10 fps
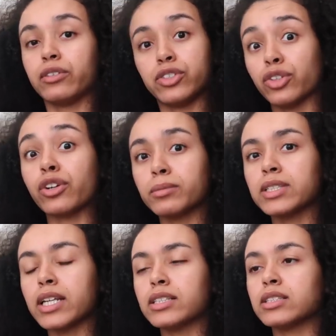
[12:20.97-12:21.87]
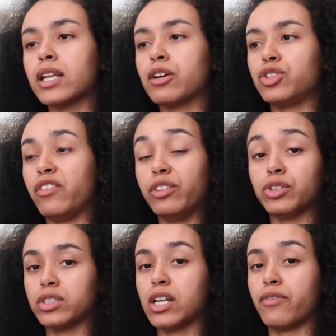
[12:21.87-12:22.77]
circumstance and how she views
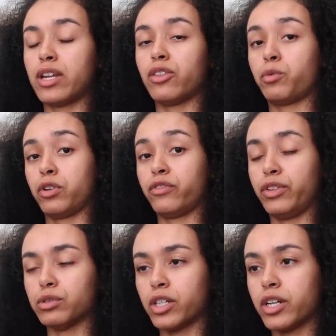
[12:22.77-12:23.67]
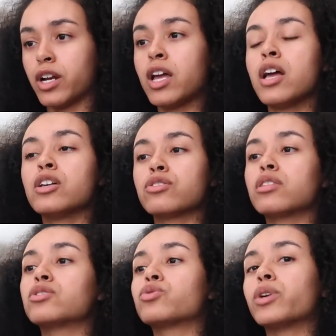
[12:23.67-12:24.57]
herself and how the world views her, so
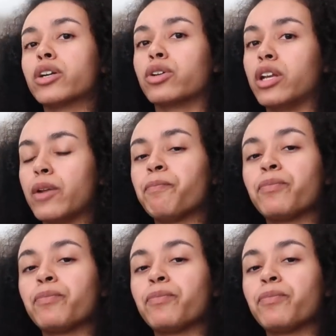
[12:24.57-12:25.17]
the story couldn't